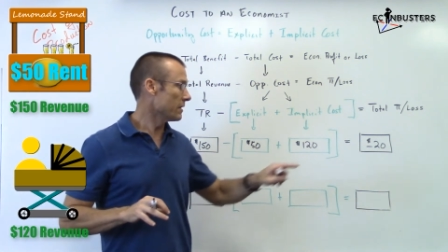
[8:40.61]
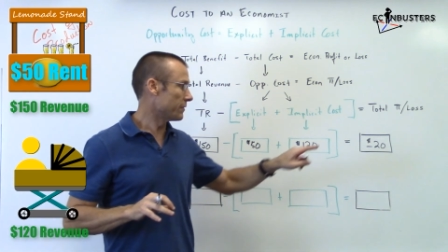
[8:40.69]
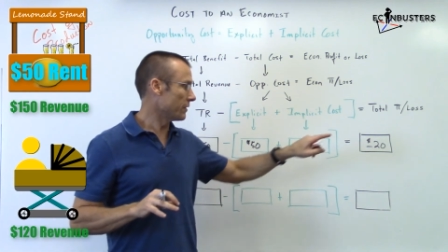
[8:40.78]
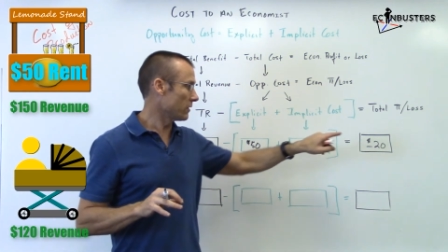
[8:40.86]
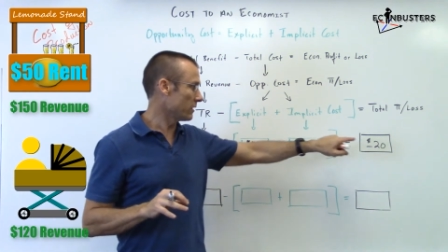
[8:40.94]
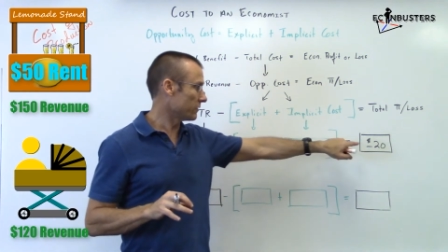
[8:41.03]

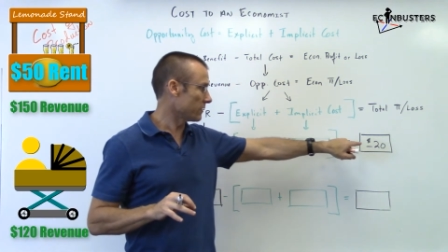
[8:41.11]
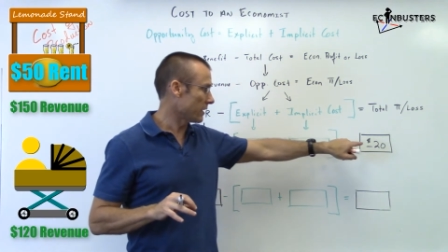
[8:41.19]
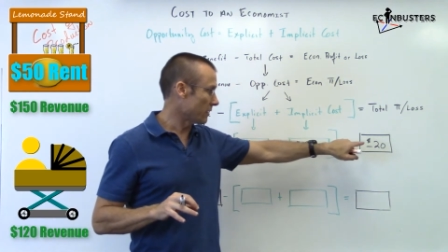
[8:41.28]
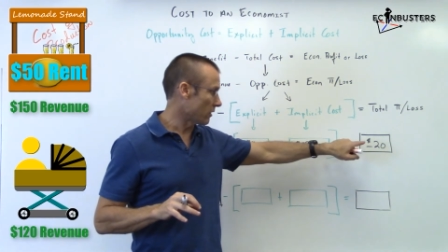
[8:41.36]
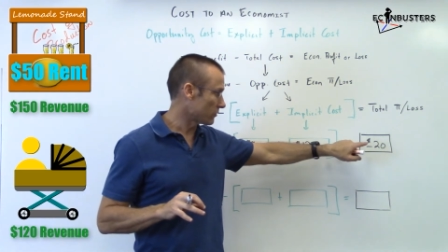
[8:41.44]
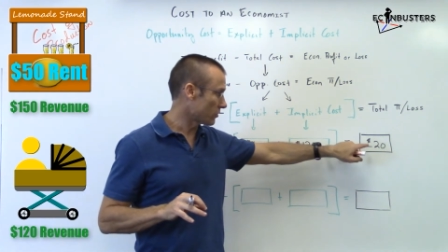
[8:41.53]
There is
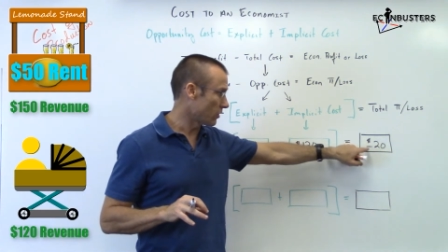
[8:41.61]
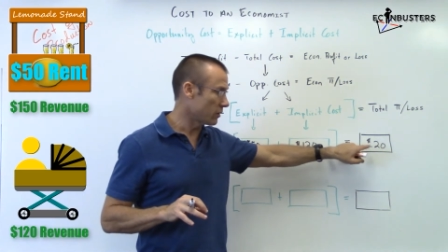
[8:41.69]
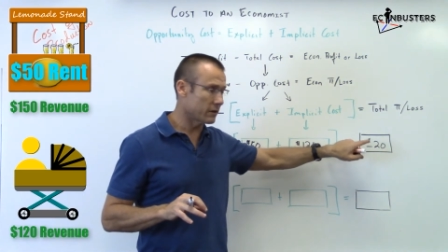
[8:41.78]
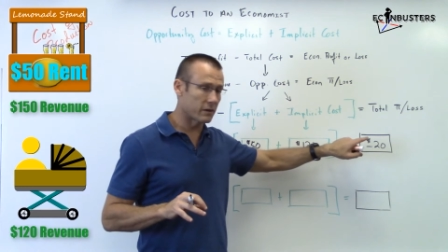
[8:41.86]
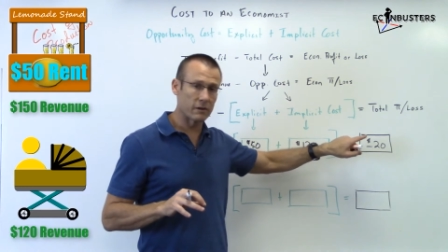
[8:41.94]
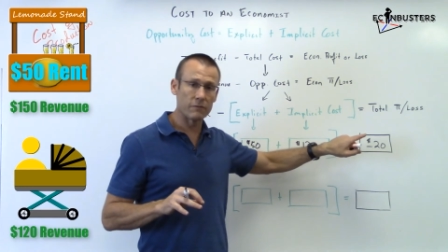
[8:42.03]
an
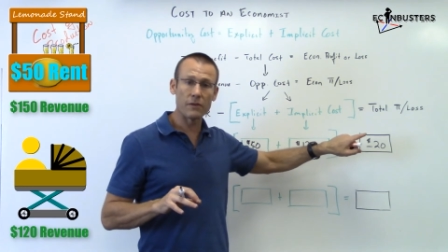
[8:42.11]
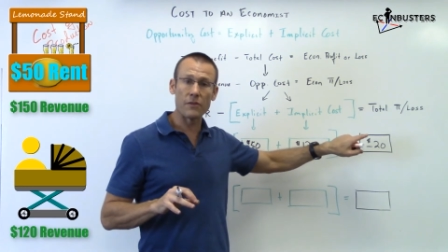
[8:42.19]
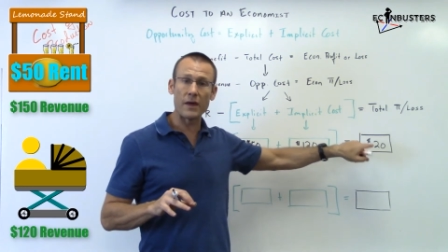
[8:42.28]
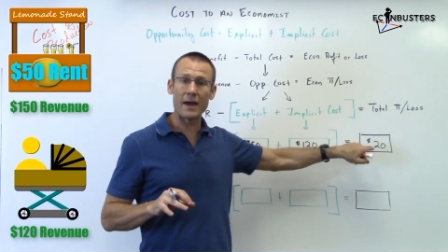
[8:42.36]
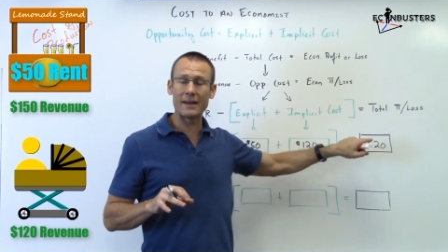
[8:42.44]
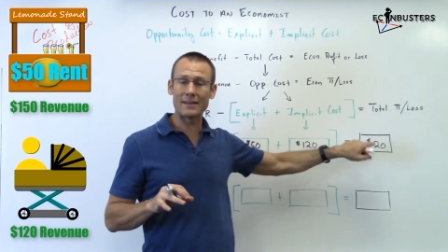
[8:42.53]
alternative
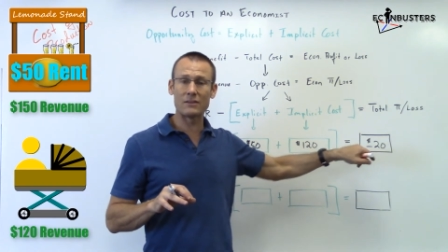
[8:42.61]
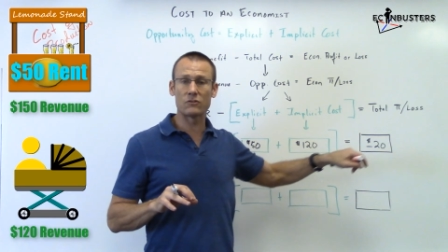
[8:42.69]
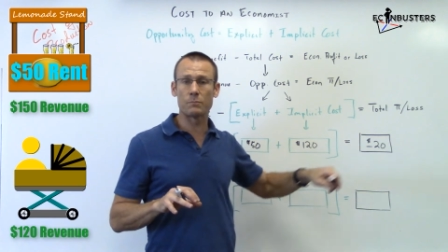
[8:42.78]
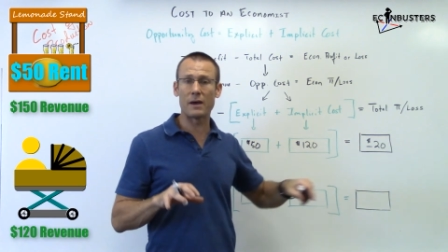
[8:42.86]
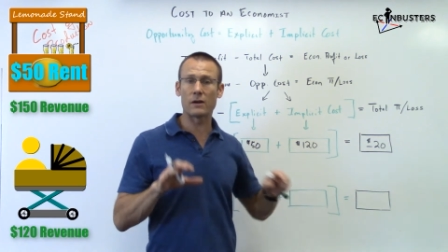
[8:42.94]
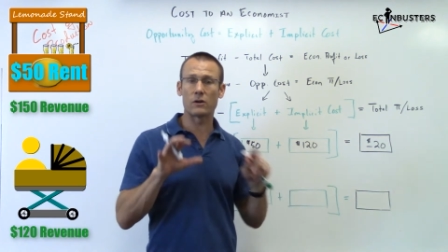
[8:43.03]
that is
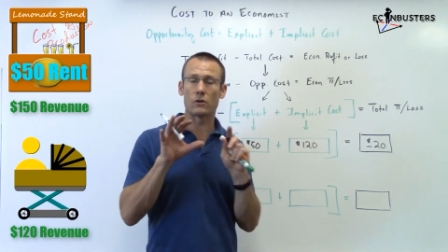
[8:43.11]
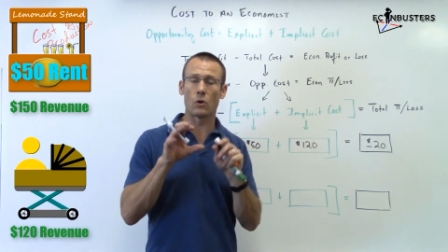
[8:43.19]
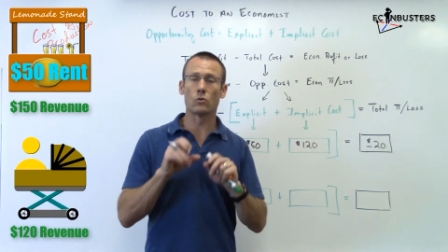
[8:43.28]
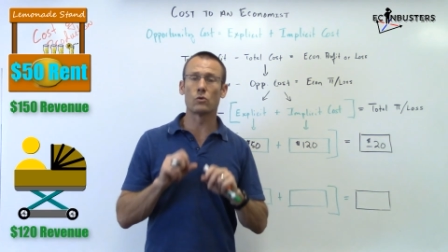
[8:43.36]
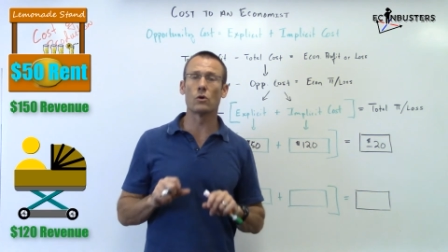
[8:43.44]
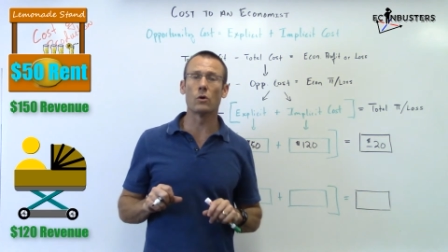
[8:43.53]
better.
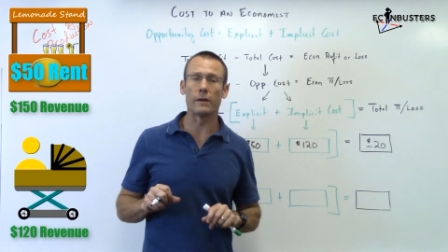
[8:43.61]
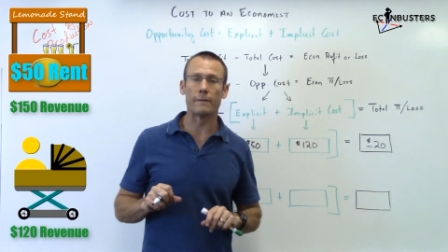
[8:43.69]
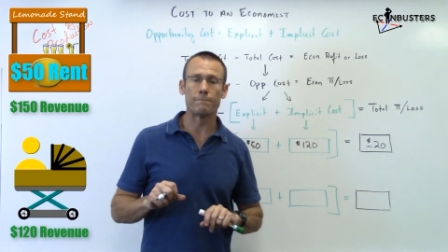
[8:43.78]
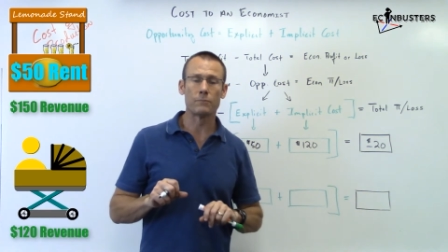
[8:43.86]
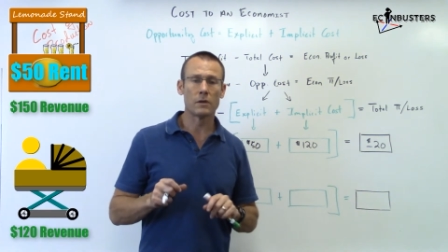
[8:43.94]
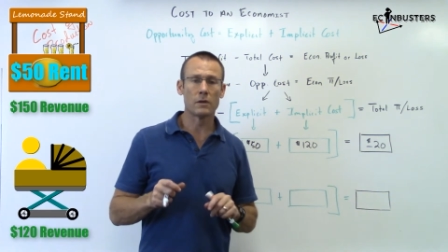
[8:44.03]
Don't do it.